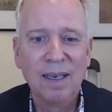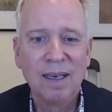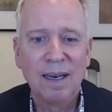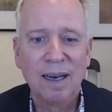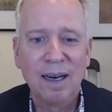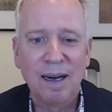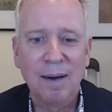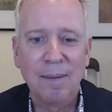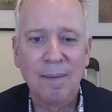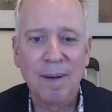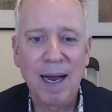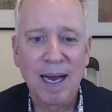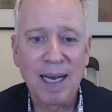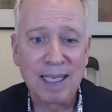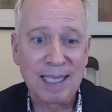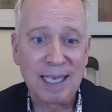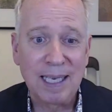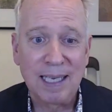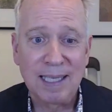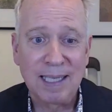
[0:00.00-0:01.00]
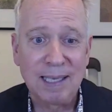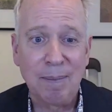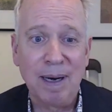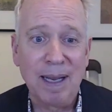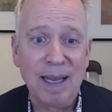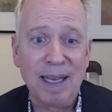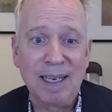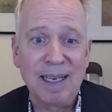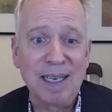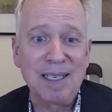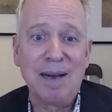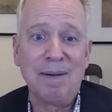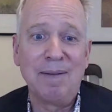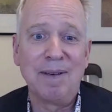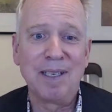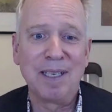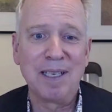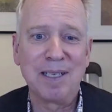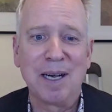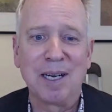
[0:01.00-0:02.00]
as somebody that doesn't have a
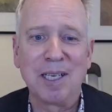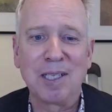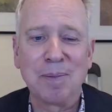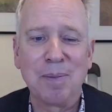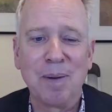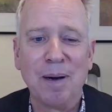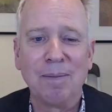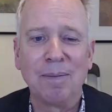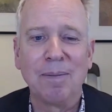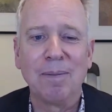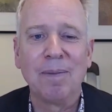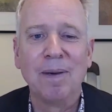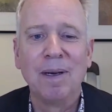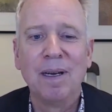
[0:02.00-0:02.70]
detox problem.